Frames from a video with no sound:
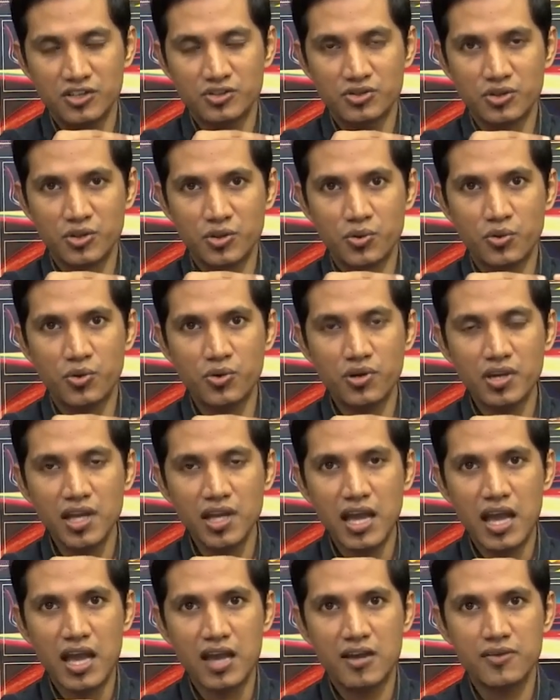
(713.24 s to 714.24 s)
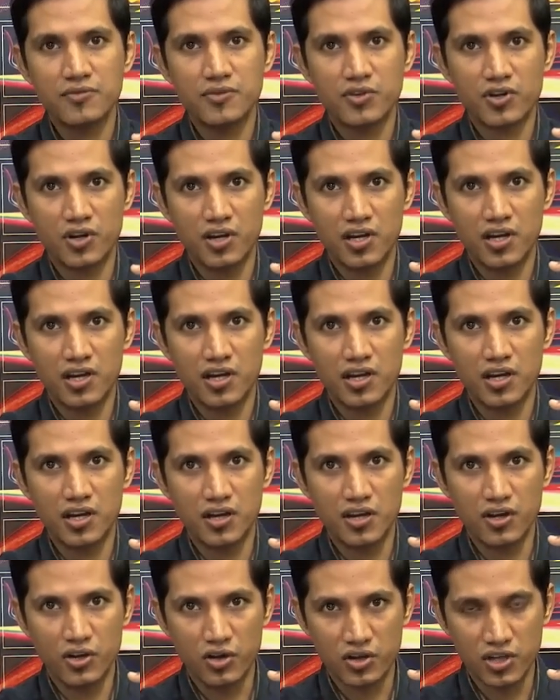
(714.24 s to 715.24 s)
So, you only have
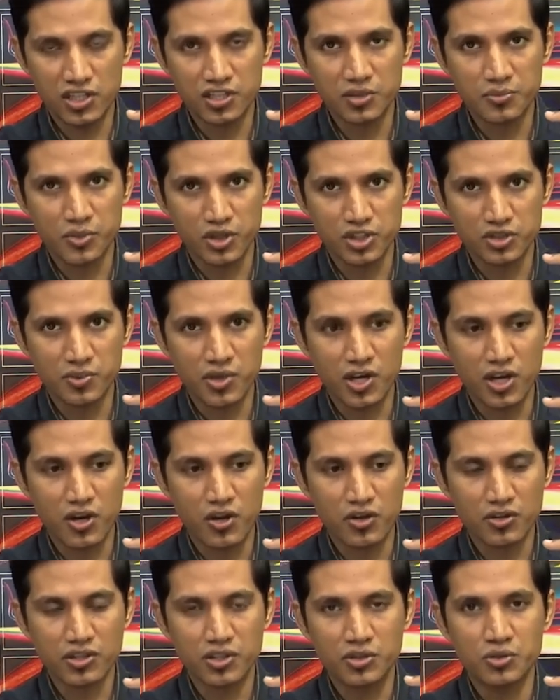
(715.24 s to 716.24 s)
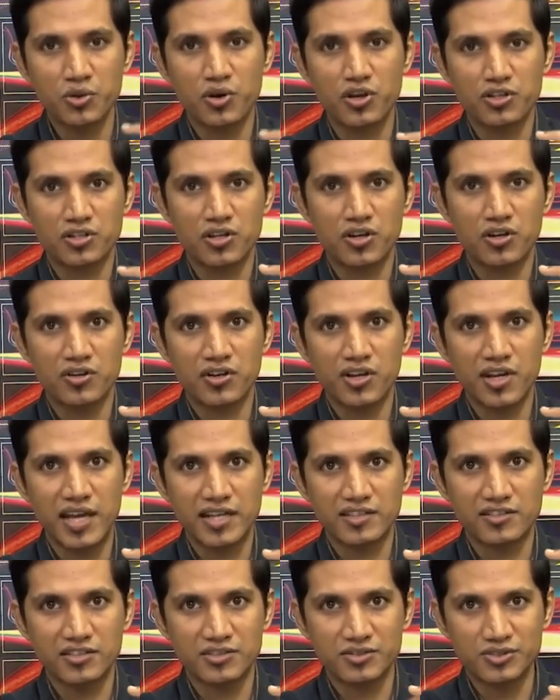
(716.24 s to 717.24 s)
rotation possible along the 2 orthogonal
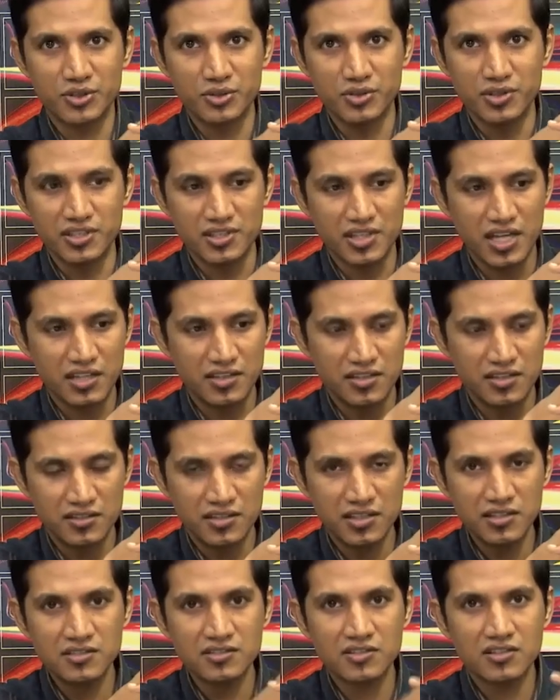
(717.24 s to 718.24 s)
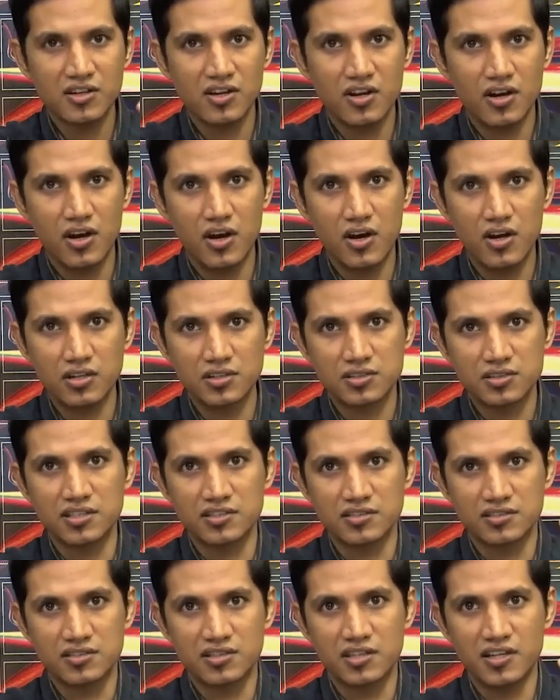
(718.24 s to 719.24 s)
axes to this, either this or
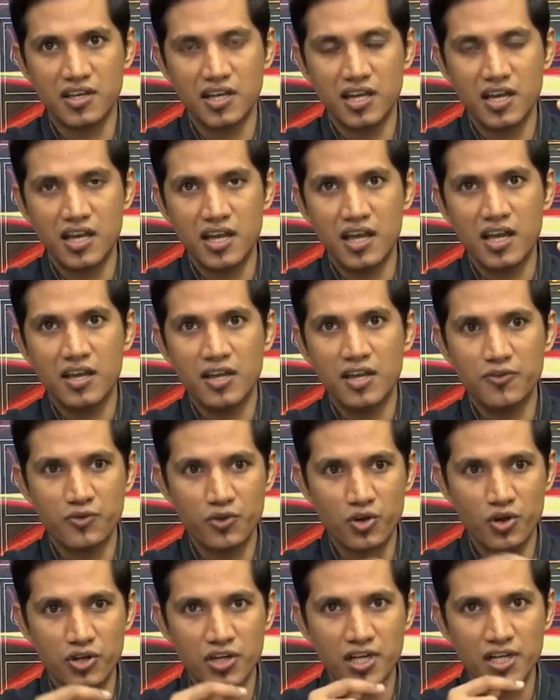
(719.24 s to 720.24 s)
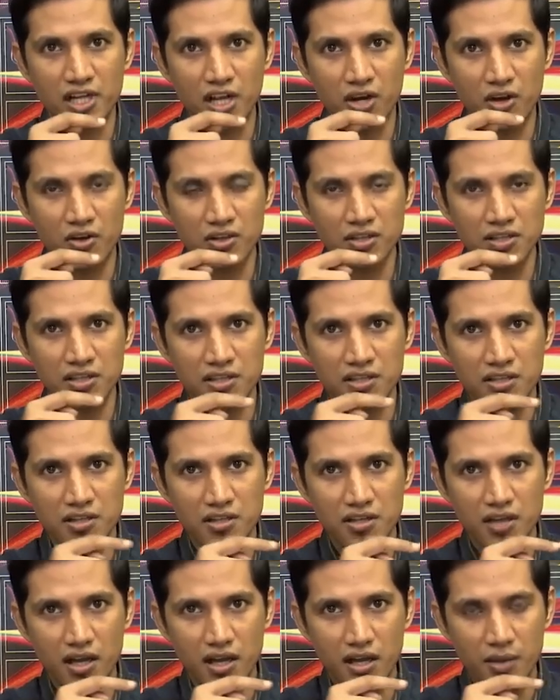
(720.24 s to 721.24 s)
this. If you rotate along
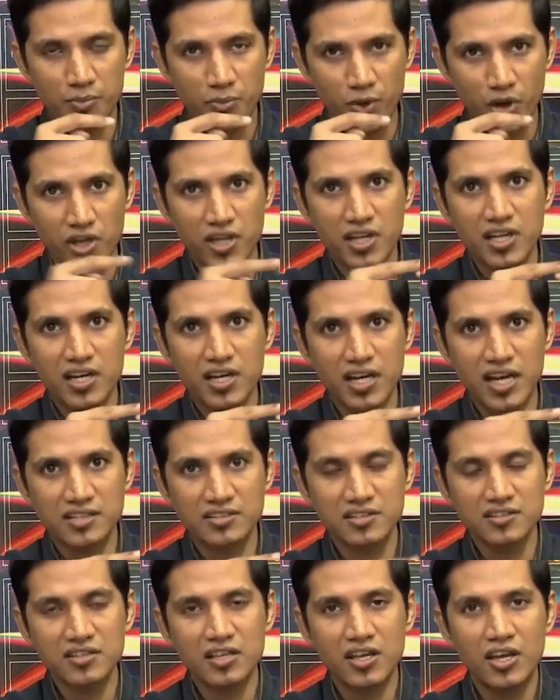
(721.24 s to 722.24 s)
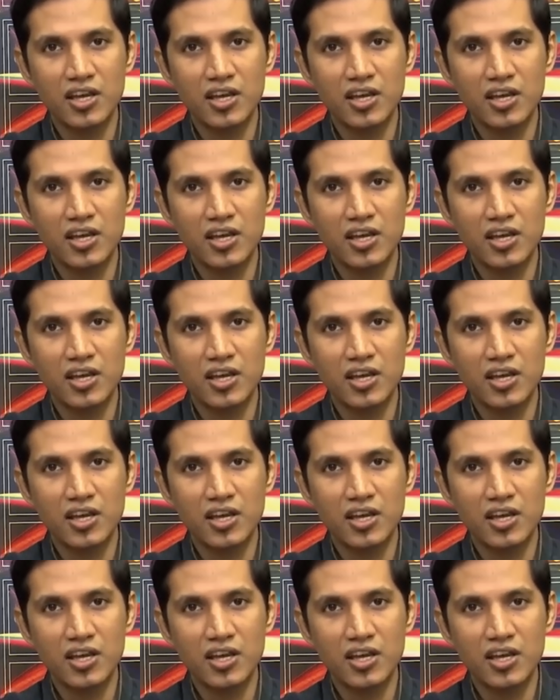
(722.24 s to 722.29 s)
the molecular axis,